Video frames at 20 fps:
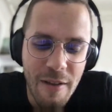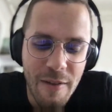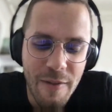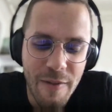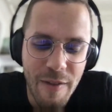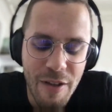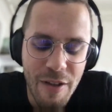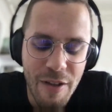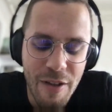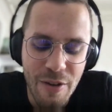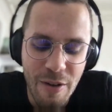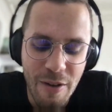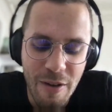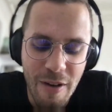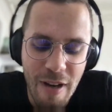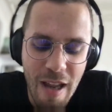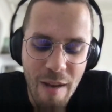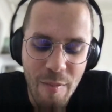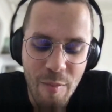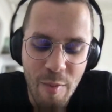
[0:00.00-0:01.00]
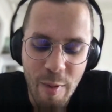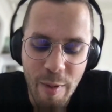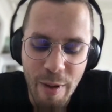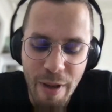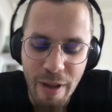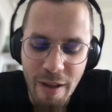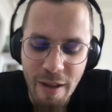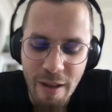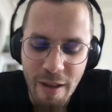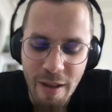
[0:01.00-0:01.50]
feature
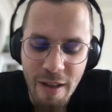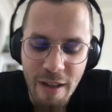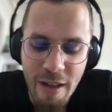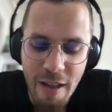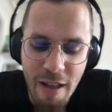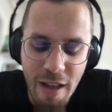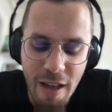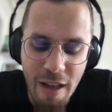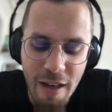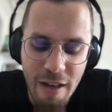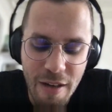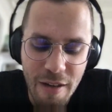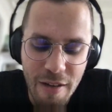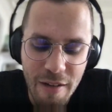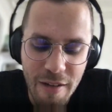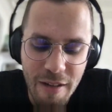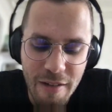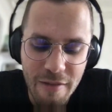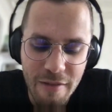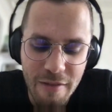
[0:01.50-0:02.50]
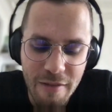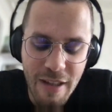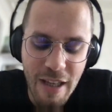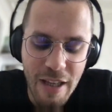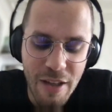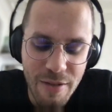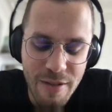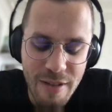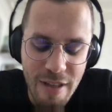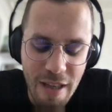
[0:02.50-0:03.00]
library, and
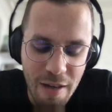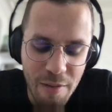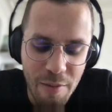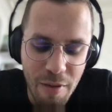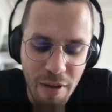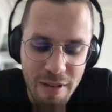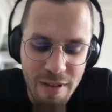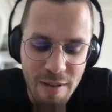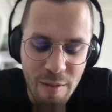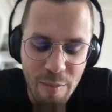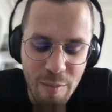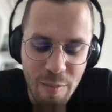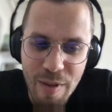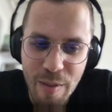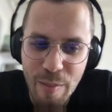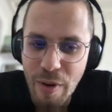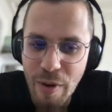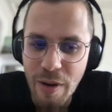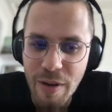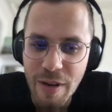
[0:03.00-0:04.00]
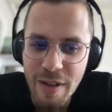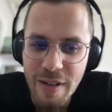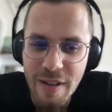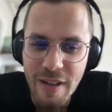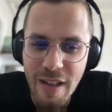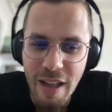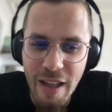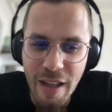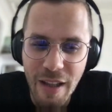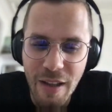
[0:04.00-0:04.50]
can you tell us a bit about it?
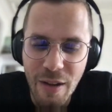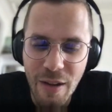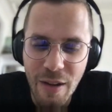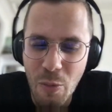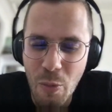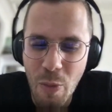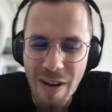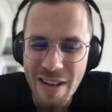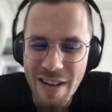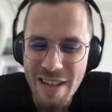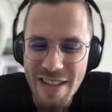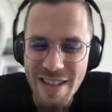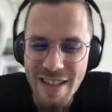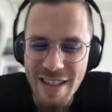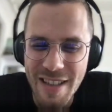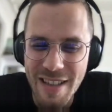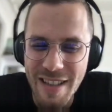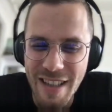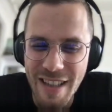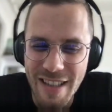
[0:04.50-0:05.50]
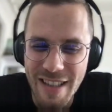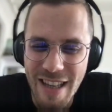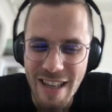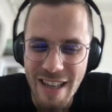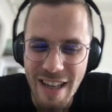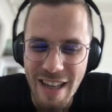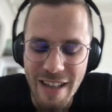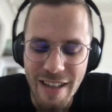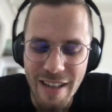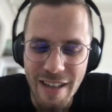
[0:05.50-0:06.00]
Like, what is it
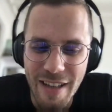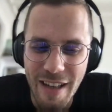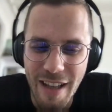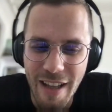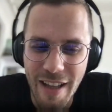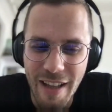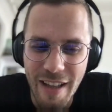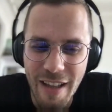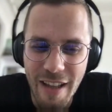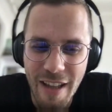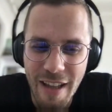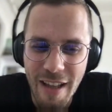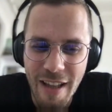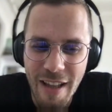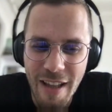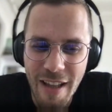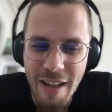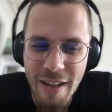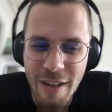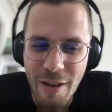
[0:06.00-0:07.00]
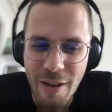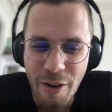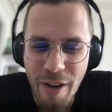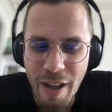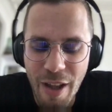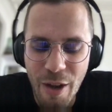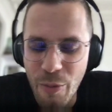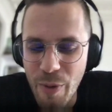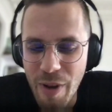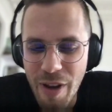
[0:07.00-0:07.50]
exactly? Like,
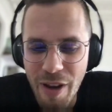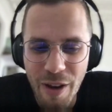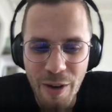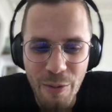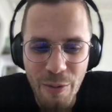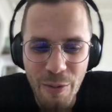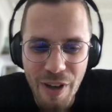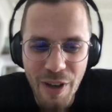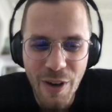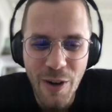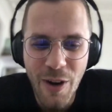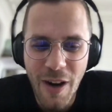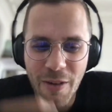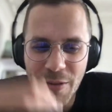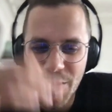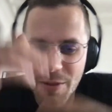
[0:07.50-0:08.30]
okay, we know how